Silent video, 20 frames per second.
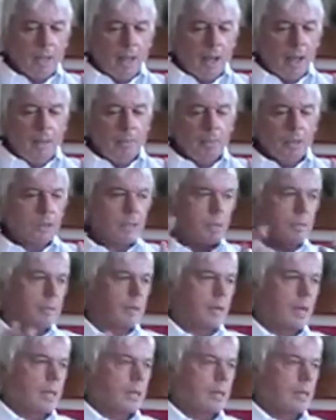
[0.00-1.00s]
I'm not
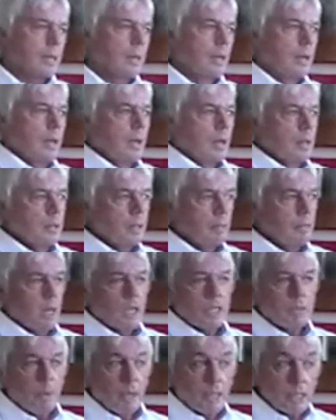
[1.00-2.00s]
David Icke. David
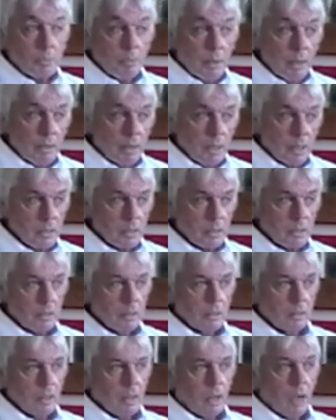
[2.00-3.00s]
Icke's my
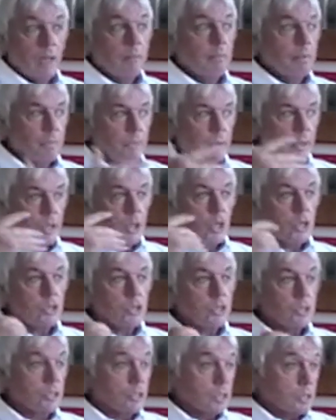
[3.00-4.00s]
experience. I'm infinite
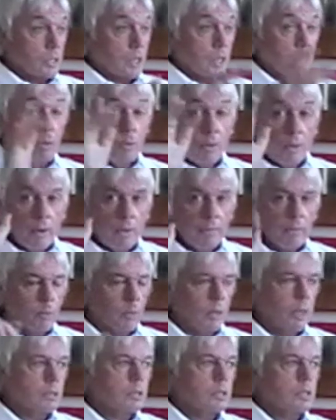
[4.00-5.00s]
consciousness, like you are and
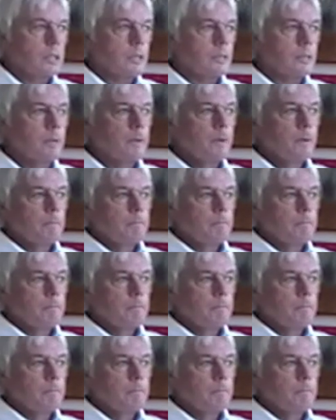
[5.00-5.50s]
everyone else is.